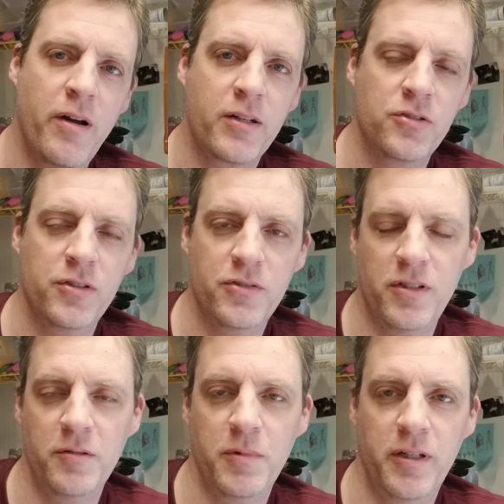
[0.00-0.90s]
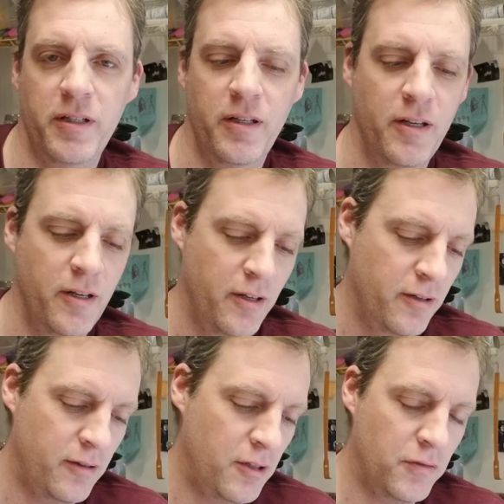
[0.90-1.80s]
actually seeing my
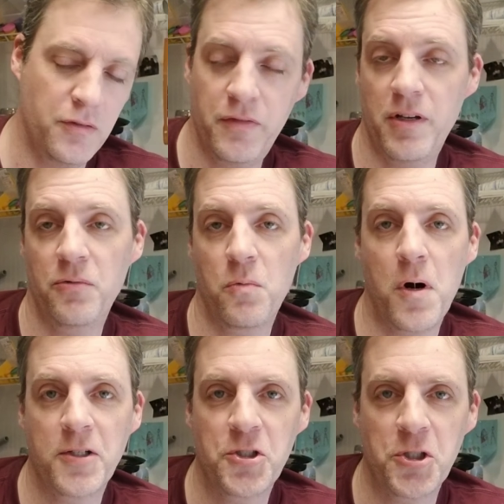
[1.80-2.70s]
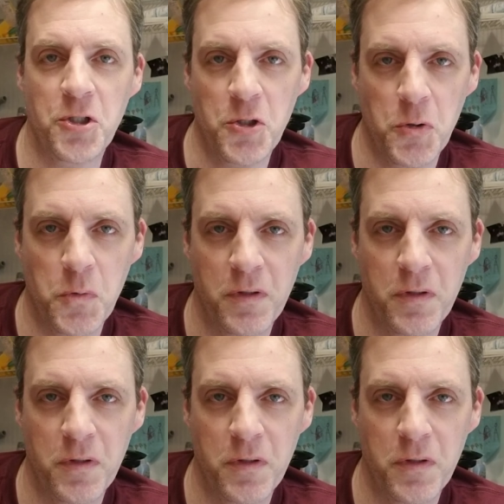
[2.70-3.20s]
lovely face watching you.